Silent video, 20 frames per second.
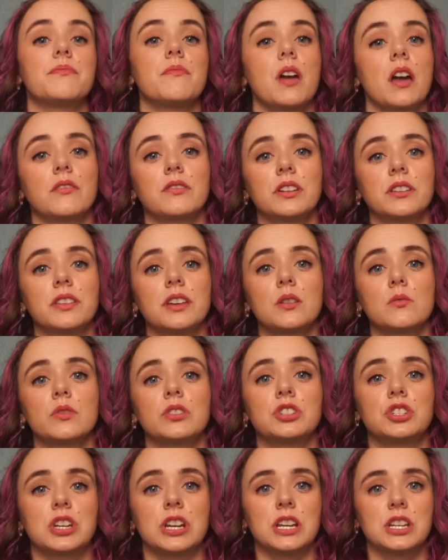everything
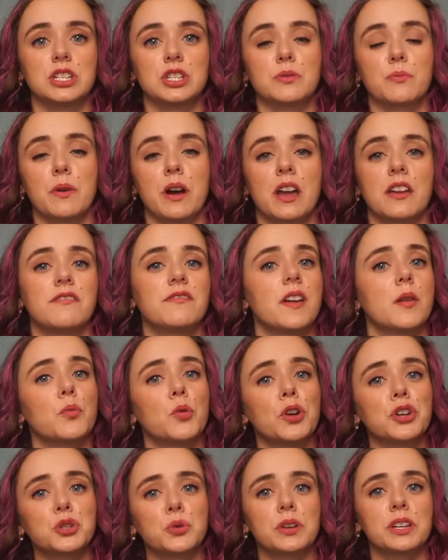would change by
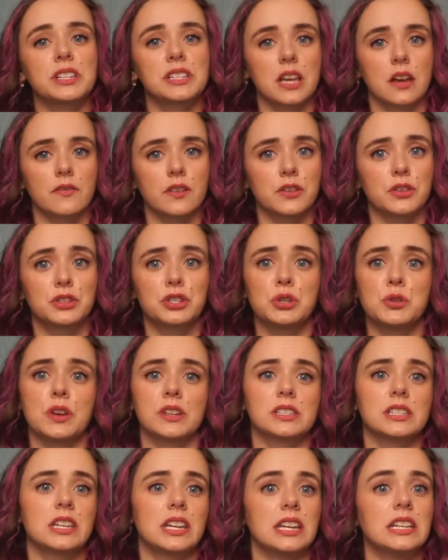February twenty-seventh, two
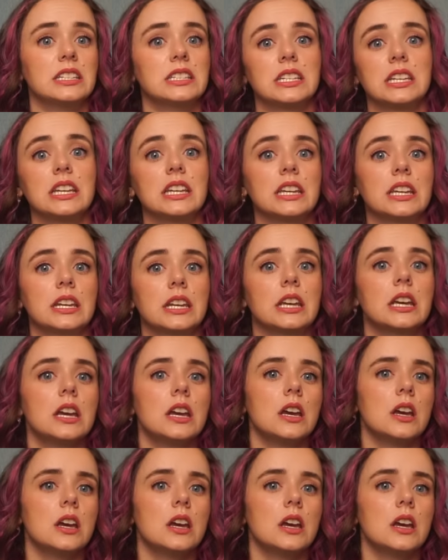thousand eighteen,